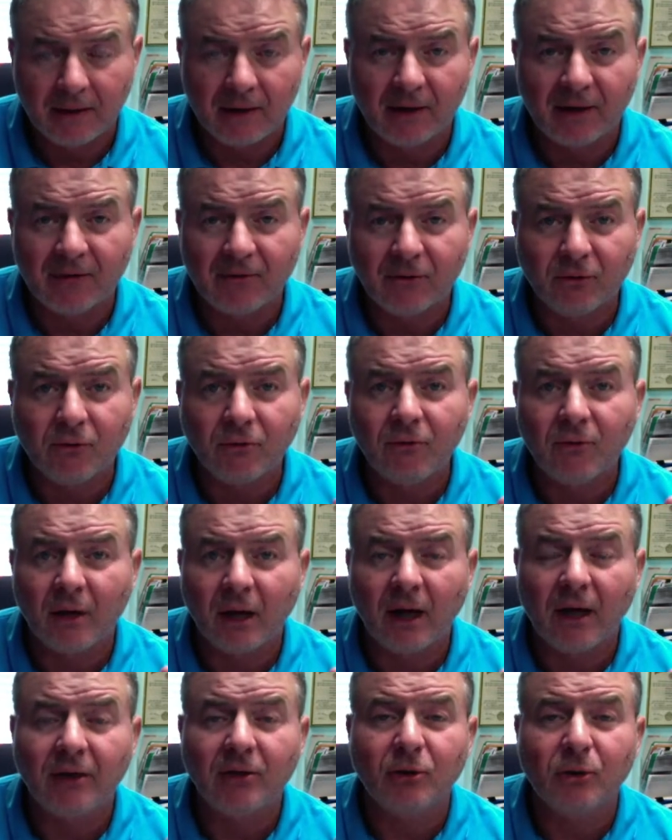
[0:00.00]
If you do
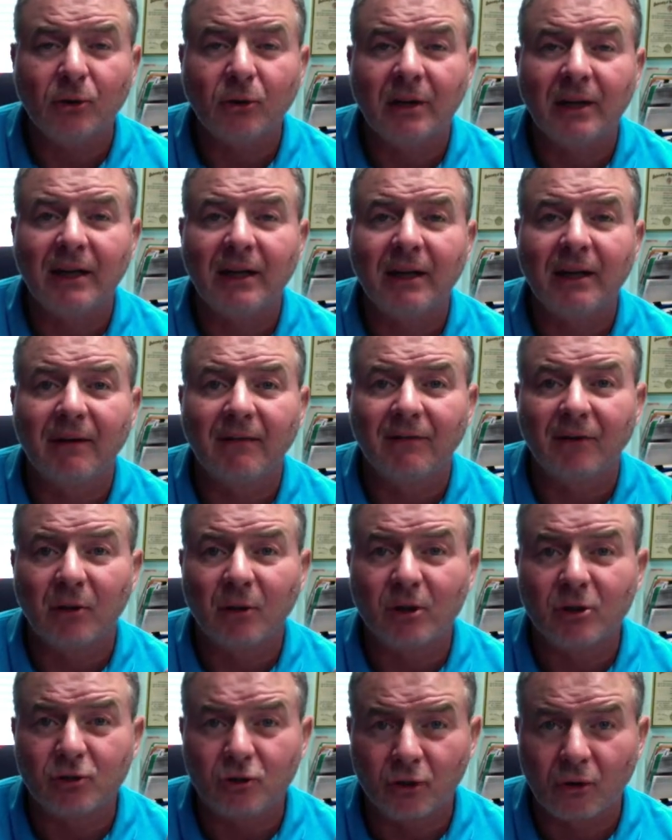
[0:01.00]
not, you're going to get a
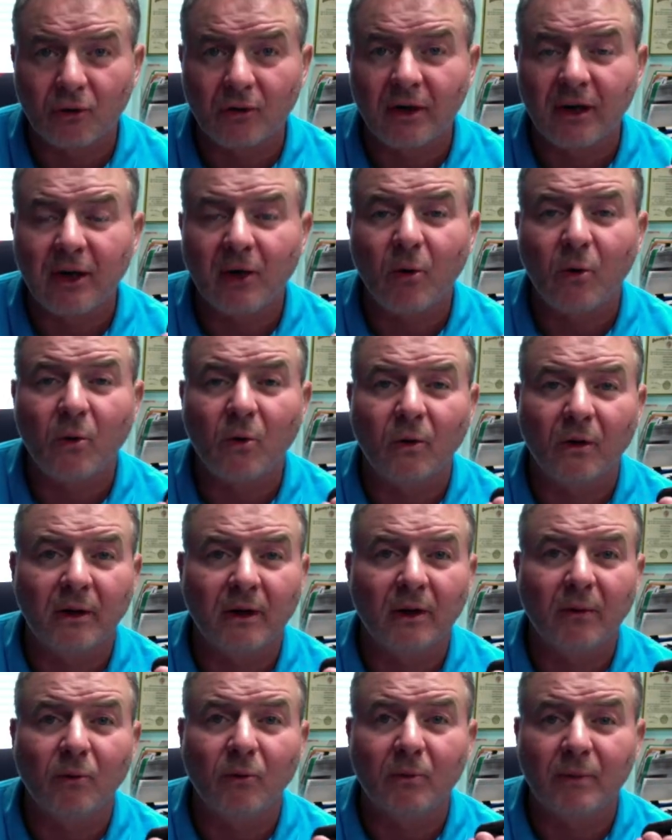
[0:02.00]
very jerky, or
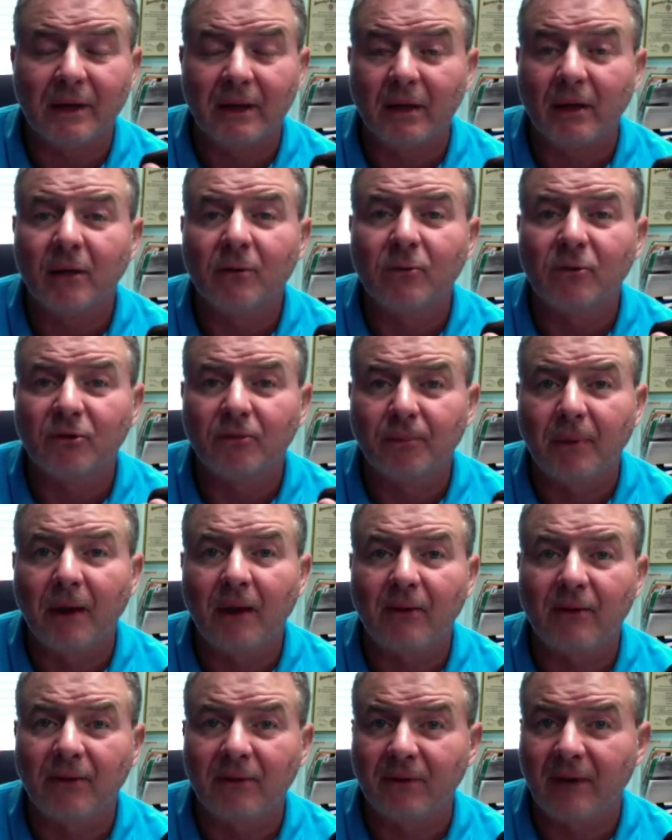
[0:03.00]
it will be an
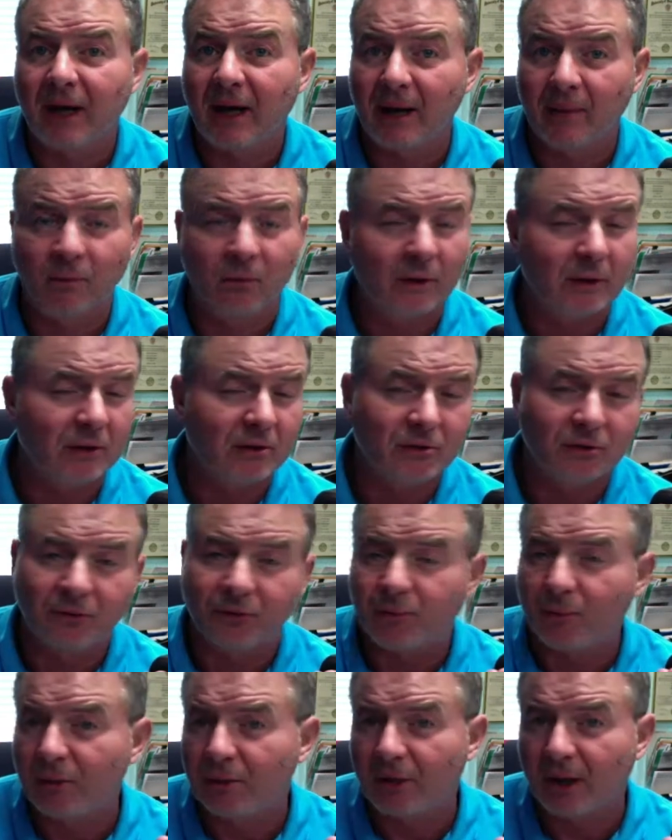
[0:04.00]
unresponsive camera. It
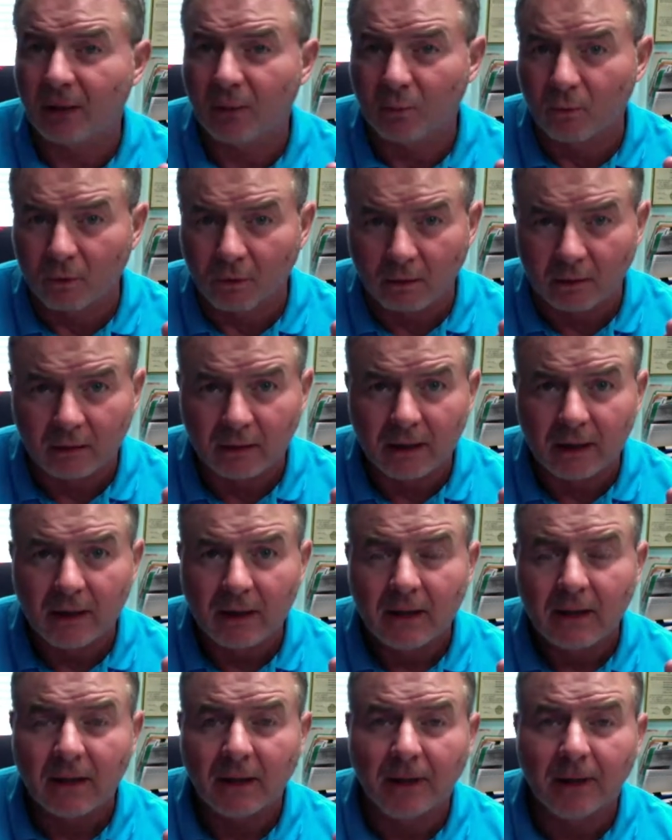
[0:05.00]
just will not work.
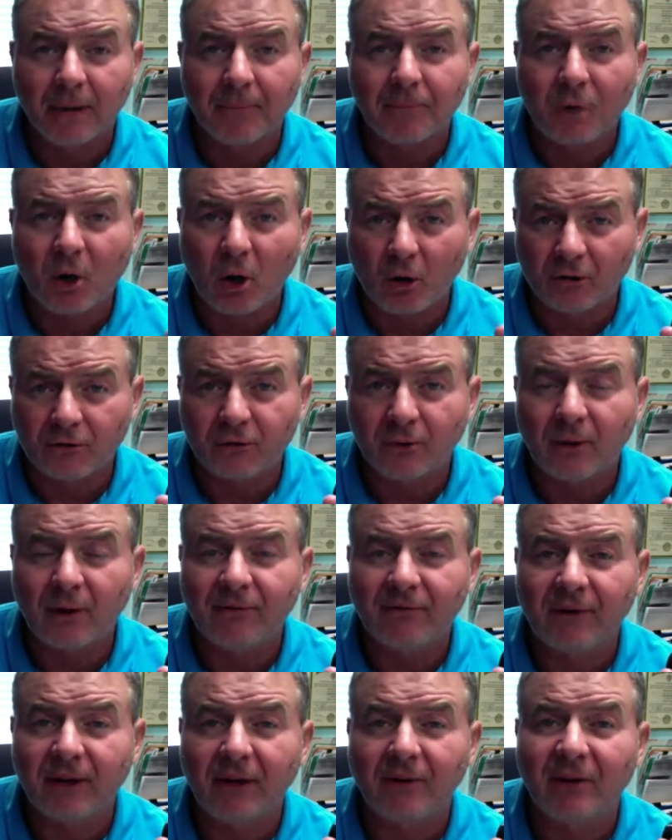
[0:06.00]
Also, I
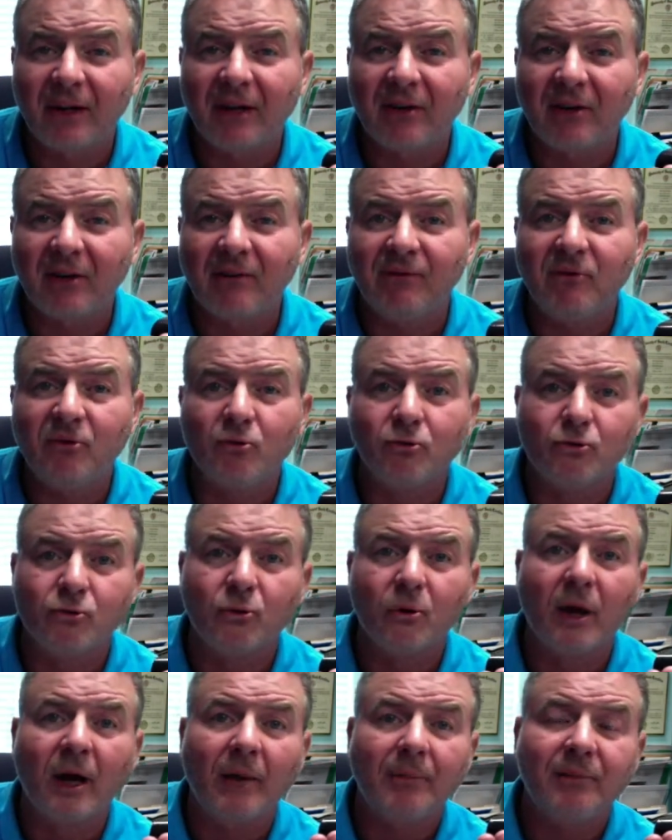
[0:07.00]
found out if you
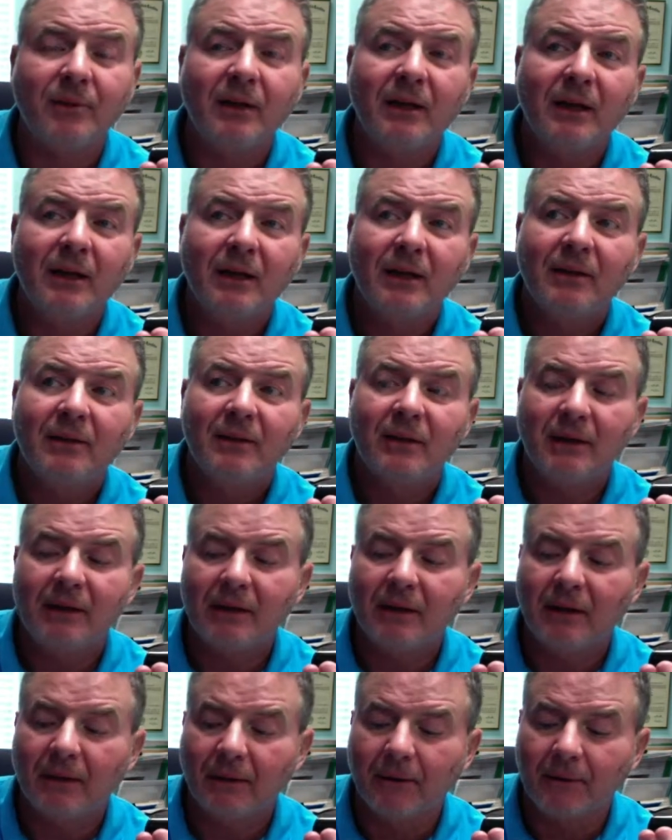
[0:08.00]
dropped
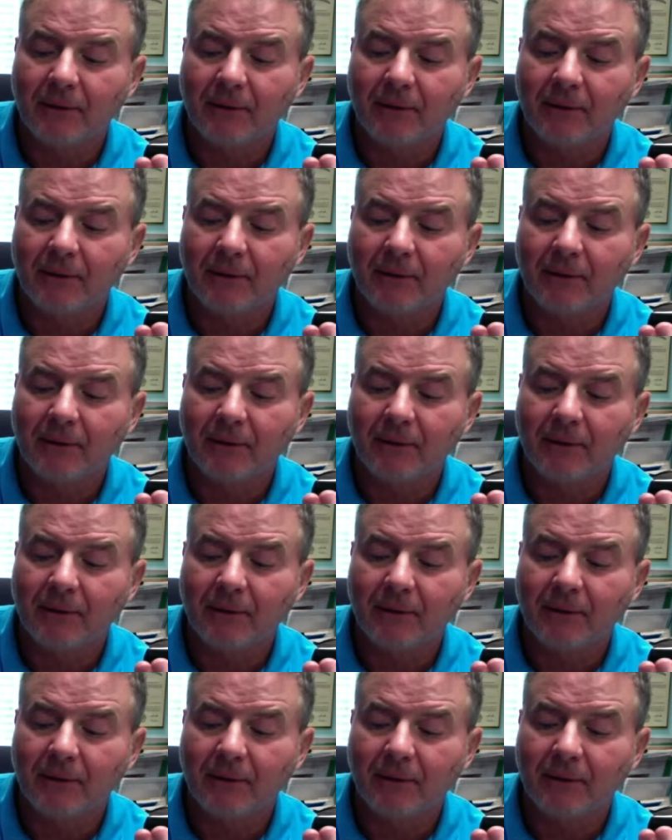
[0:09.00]
the